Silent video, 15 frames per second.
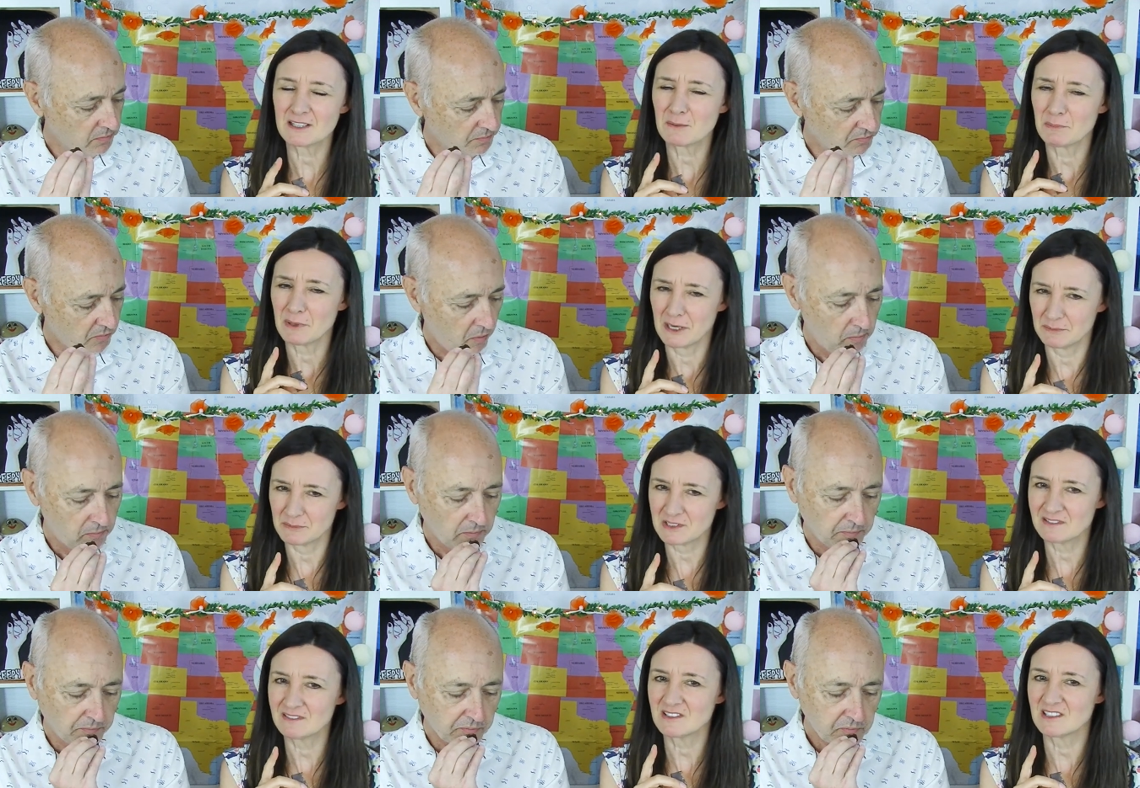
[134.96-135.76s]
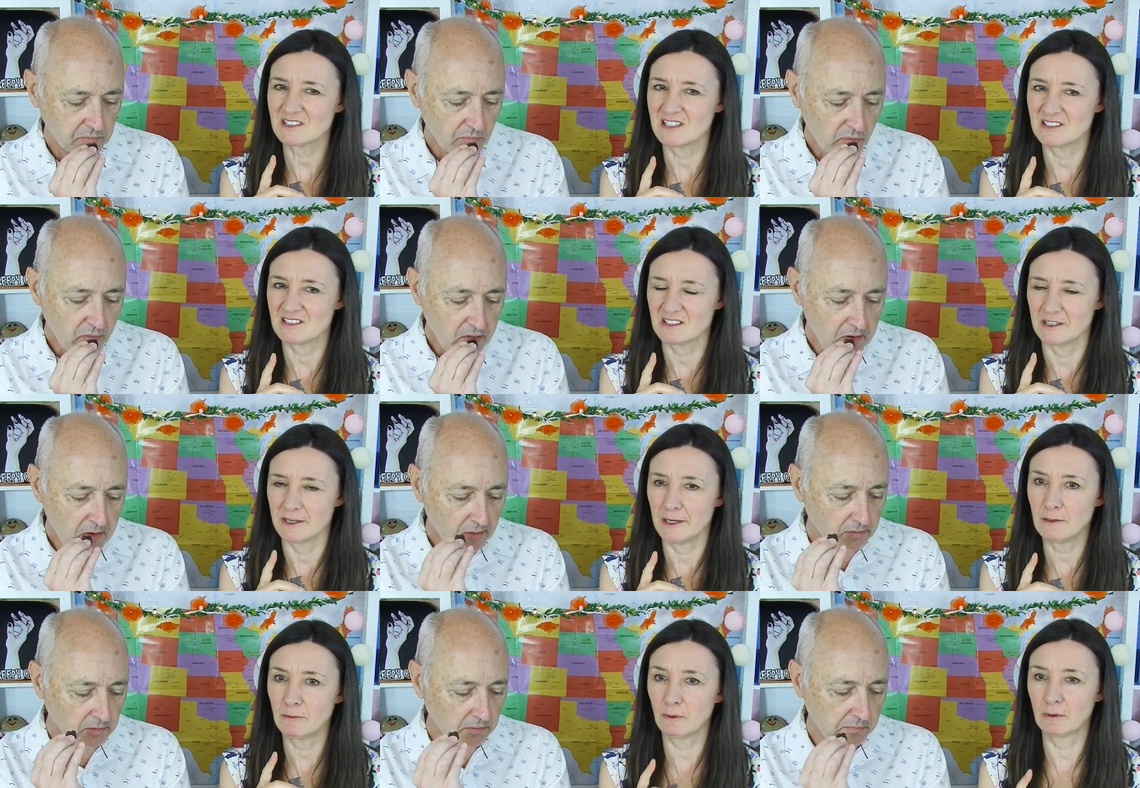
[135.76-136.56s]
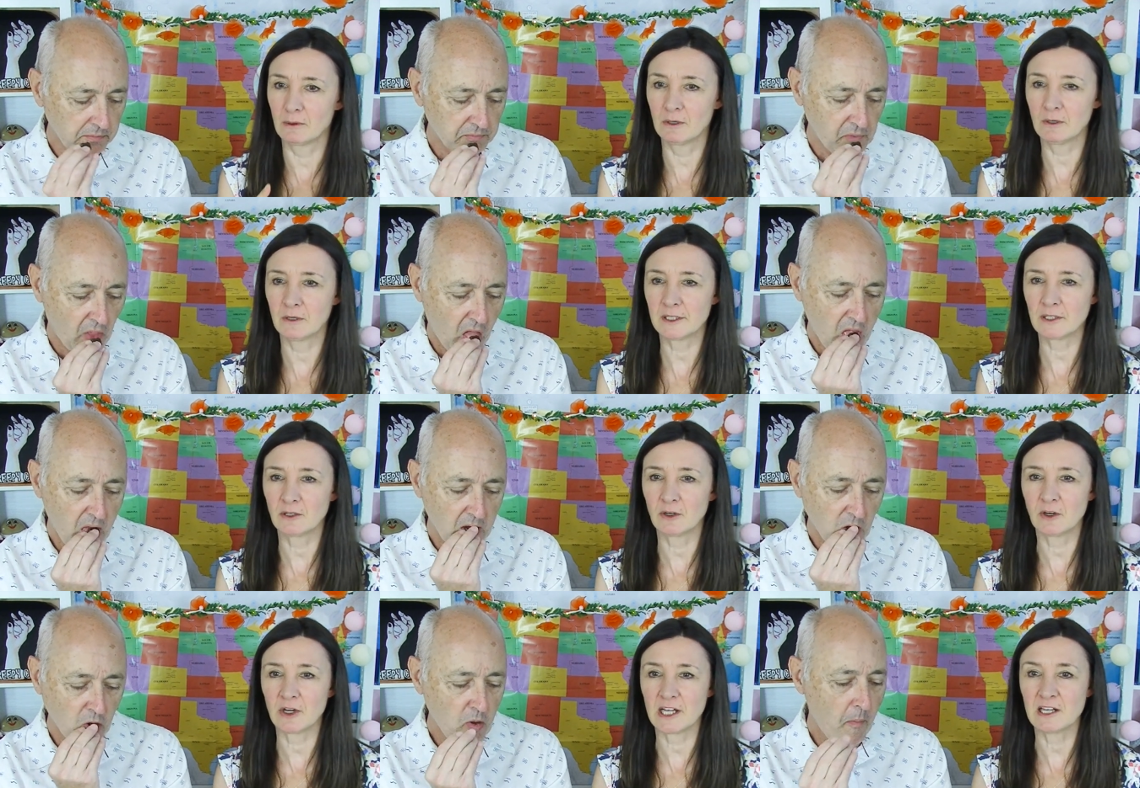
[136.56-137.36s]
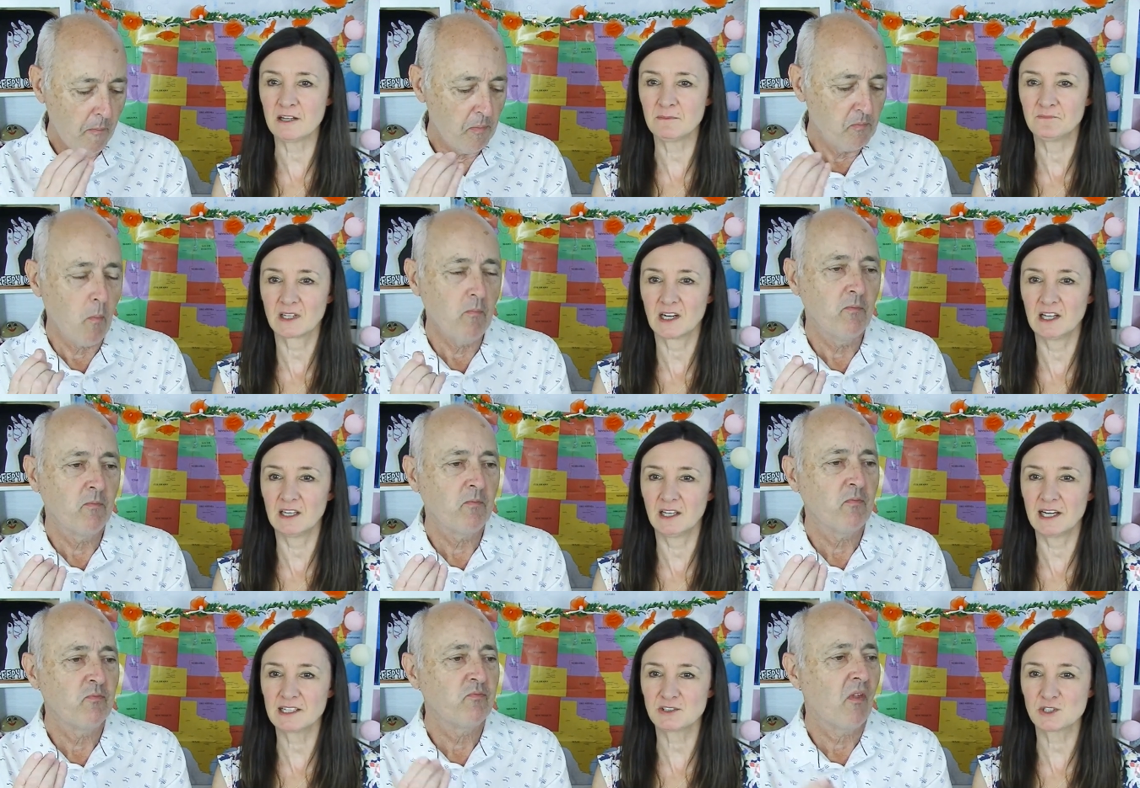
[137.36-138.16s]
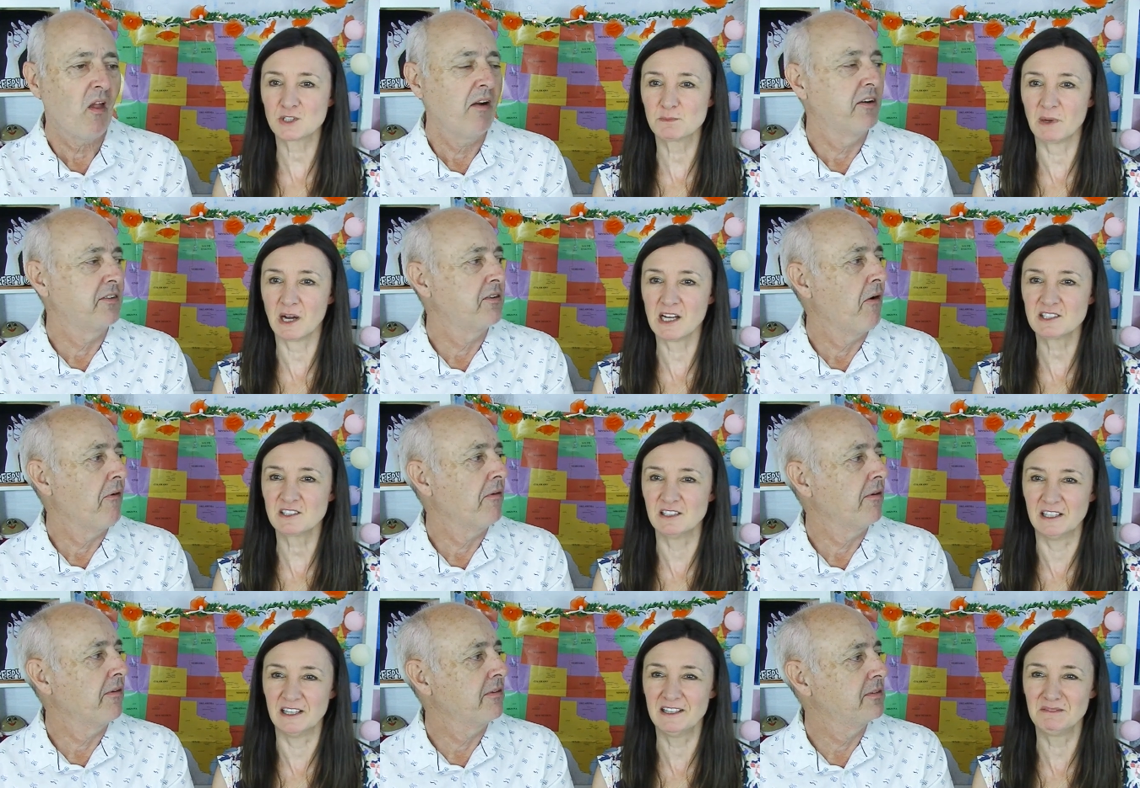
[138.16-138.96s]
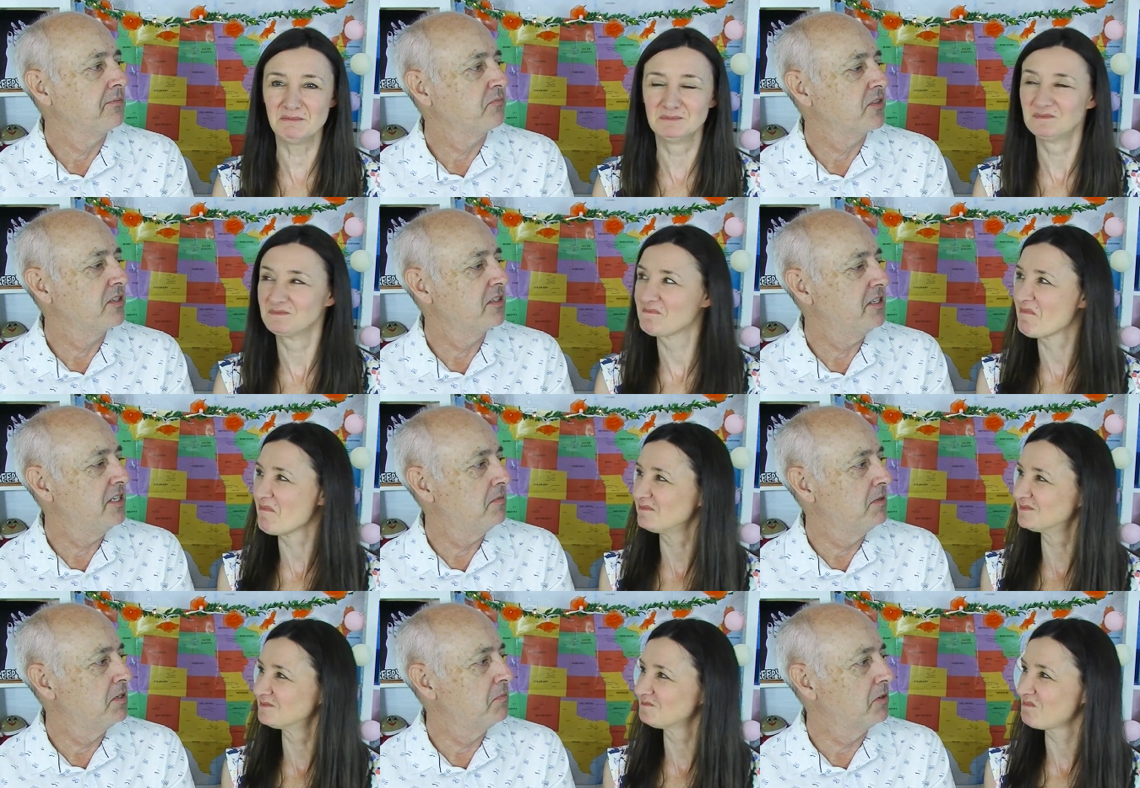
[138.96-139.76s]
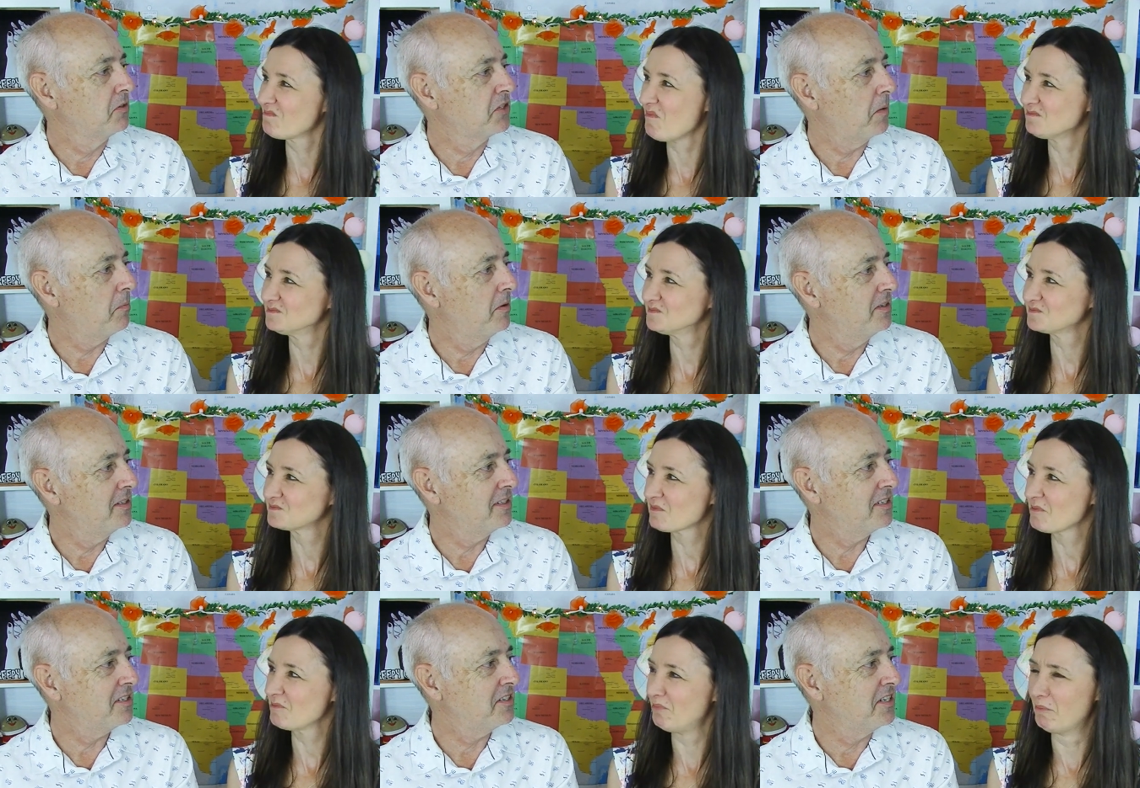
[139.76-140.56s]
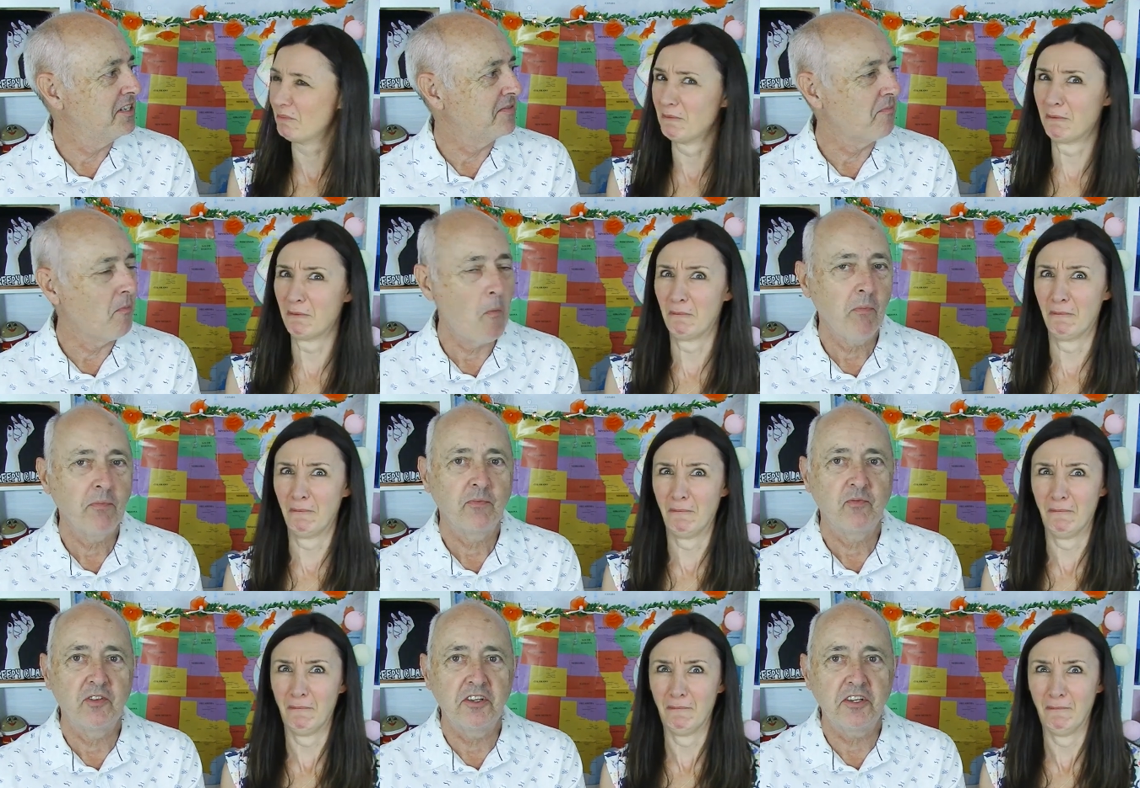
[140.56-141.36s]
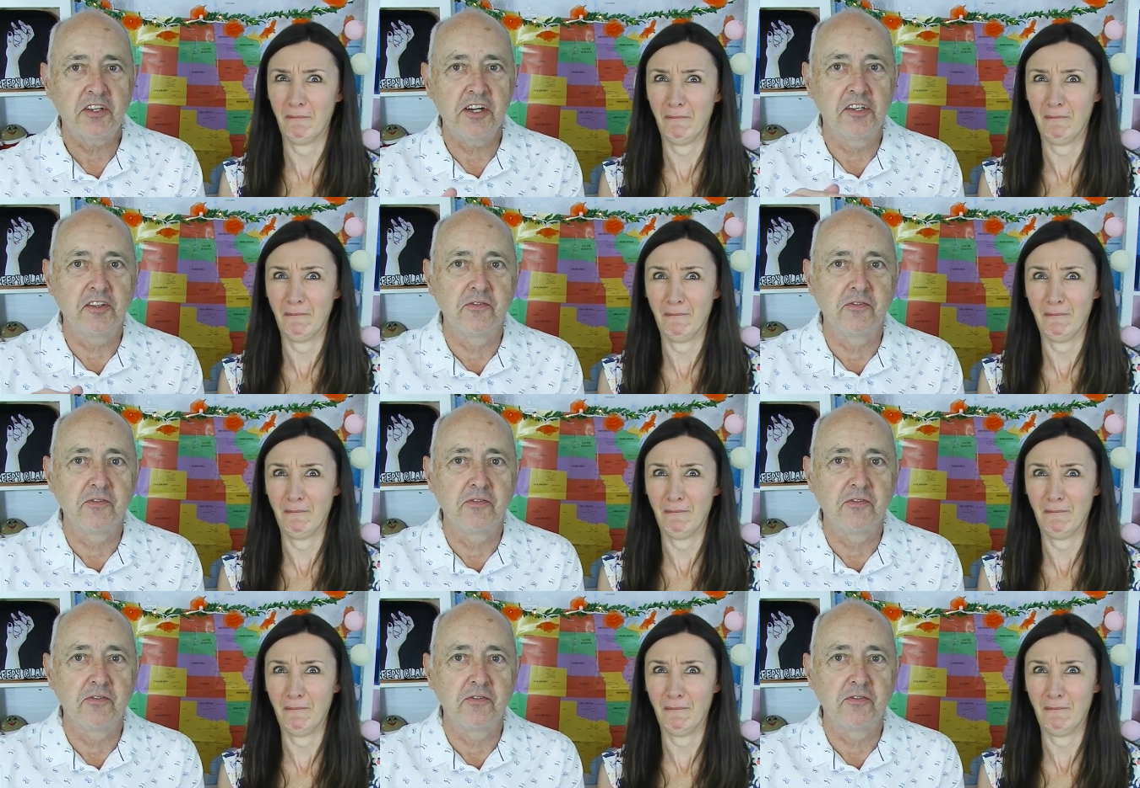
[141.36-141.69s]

Speaker 1: the pumpkin seeds in it. Oh, yoy! I like the spice in it.
Speaker 2: The cinnamon builds up on it, doesn't it? It just goes.